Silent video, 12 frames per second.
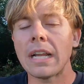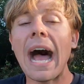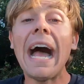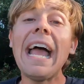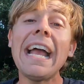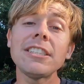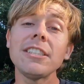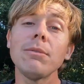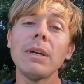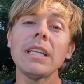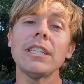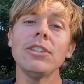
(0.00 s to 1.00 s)
I actually
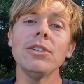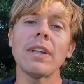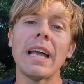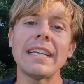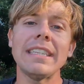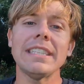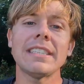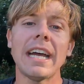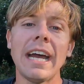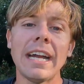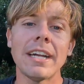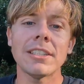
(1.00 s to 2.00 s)
really do like these
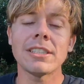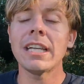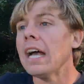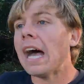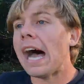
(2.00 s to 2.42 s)
tires.